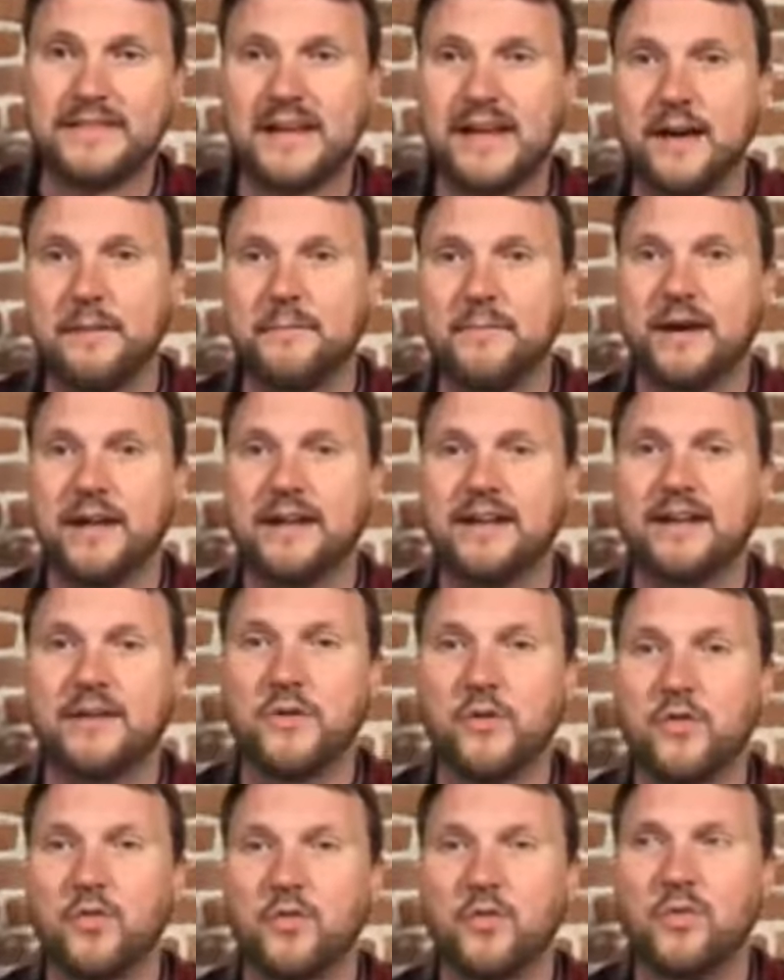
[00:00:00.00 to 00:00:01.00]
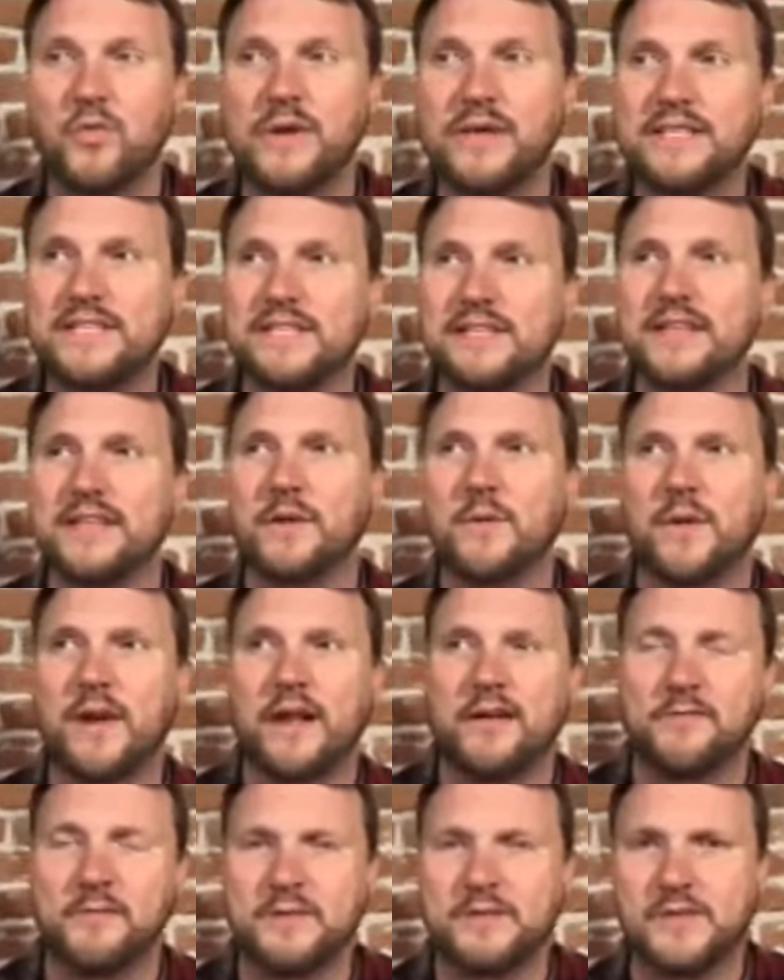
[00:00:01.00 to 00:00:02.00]
Uh, uh, but recently what
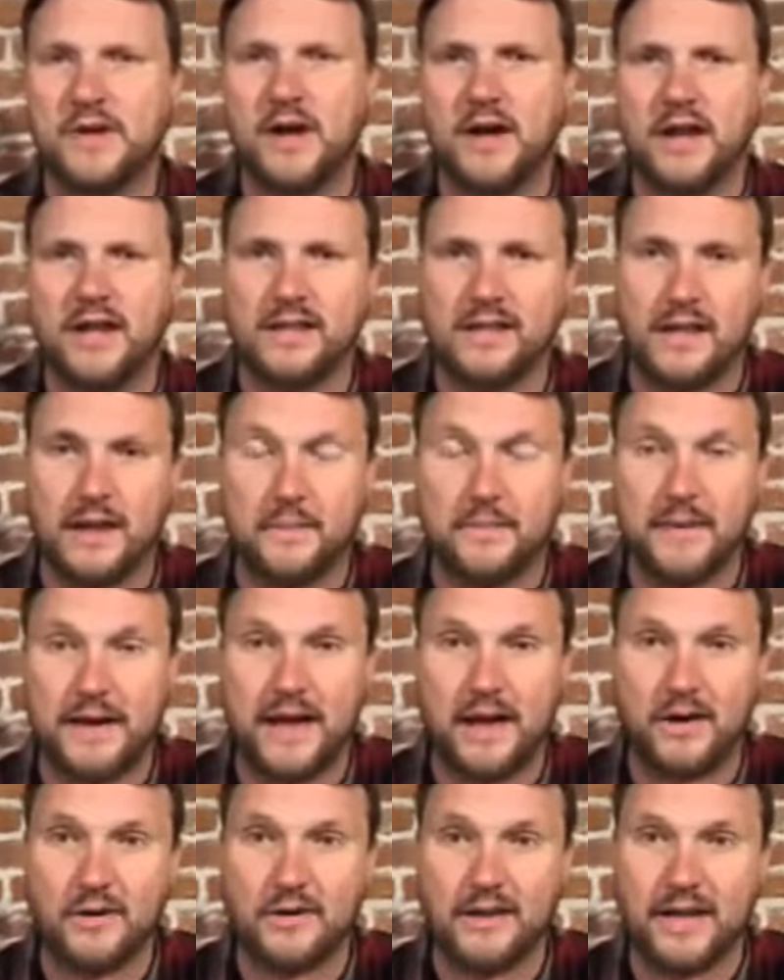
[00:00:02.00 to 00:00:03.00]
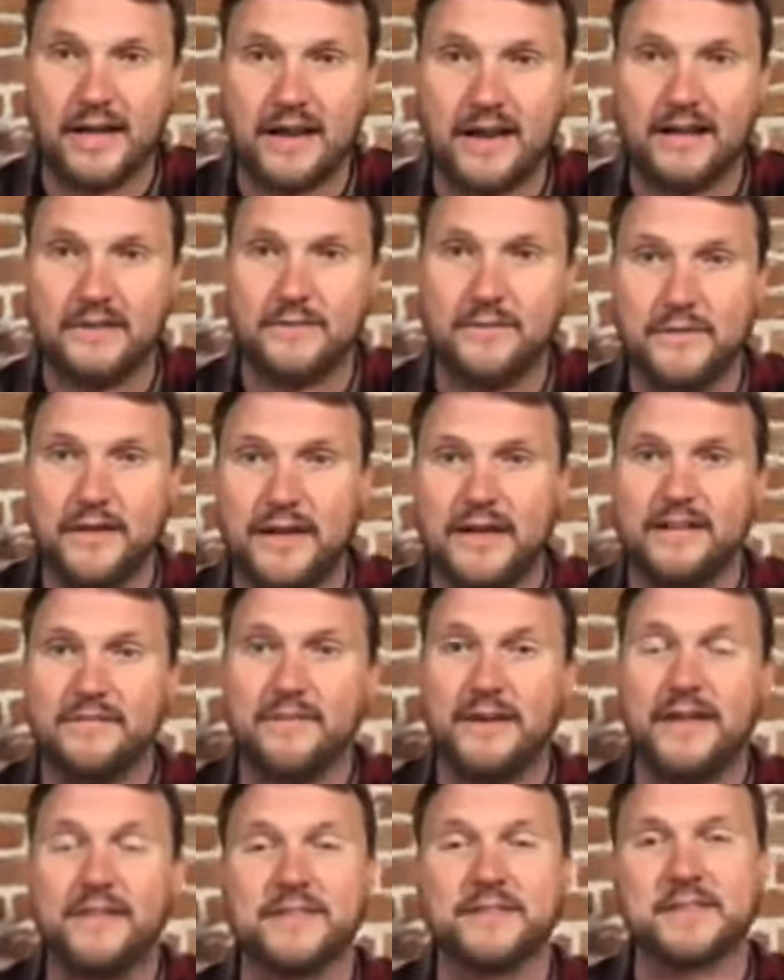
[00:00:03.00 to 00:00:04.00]
I've been talking a lot about, and I've, I've
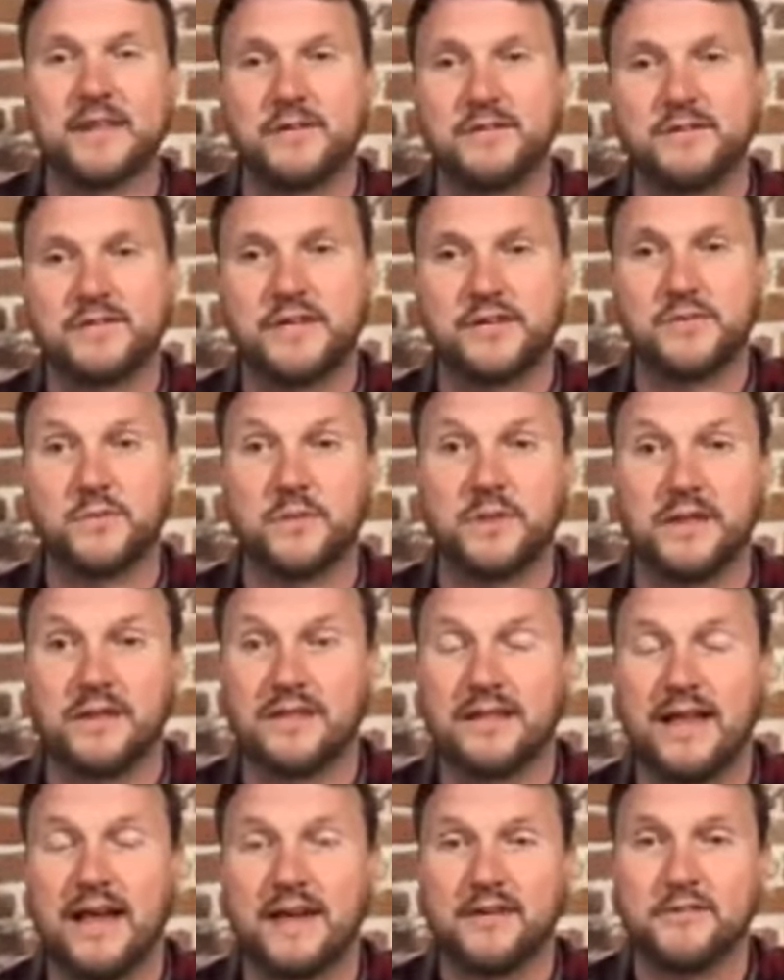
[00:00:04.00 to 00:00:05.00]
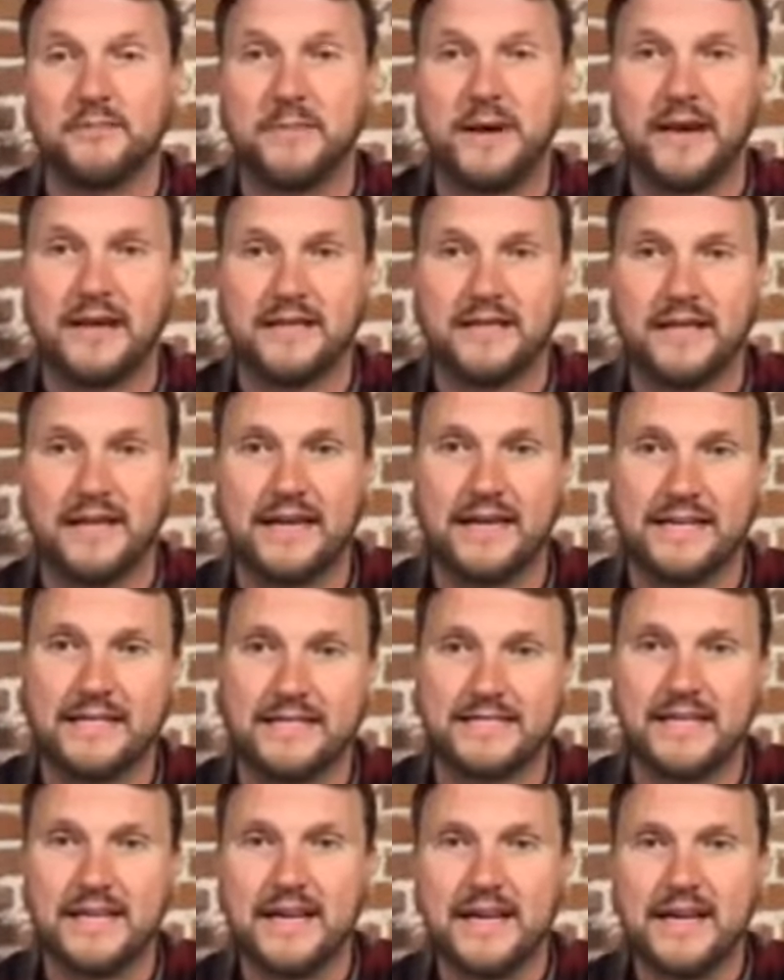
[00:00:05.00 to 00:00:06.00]
had this conversation with a lot of my
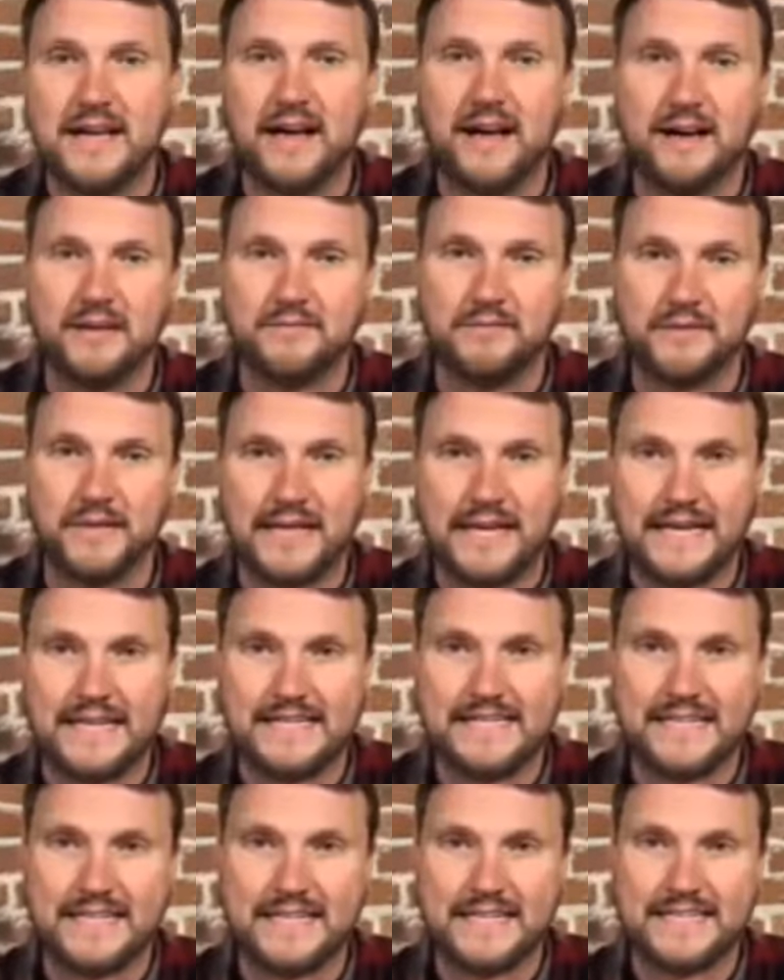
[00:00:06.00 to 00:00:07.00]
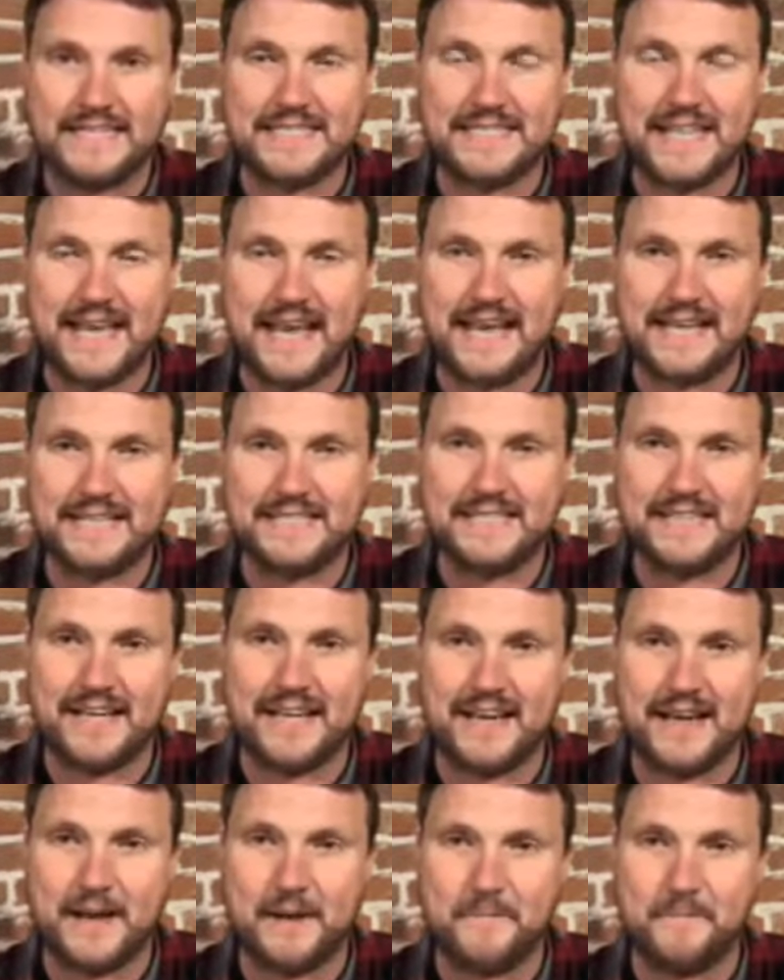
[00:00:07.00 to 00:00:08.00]
clients of late, is that
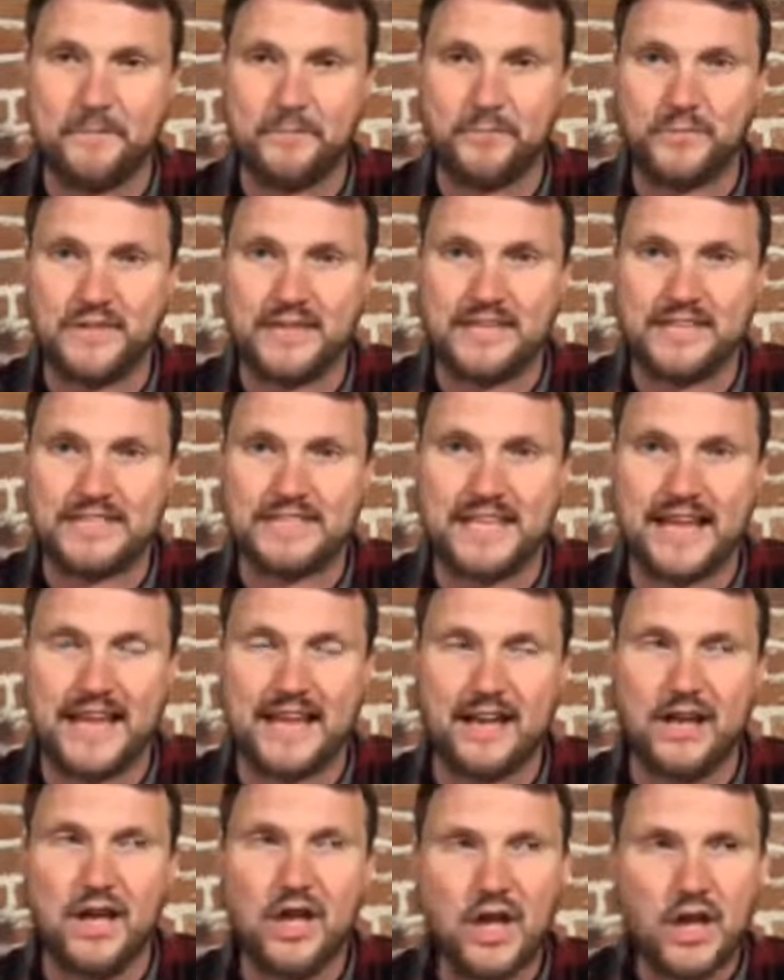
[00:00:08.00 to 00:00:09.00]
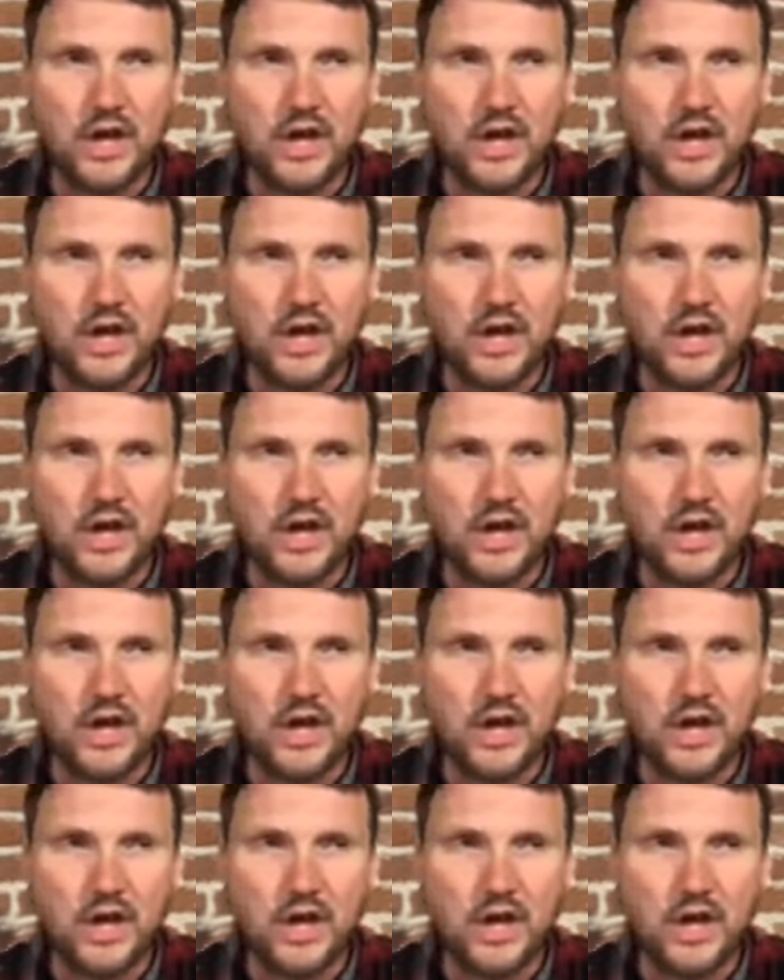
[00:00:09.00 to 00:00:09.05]
um, is that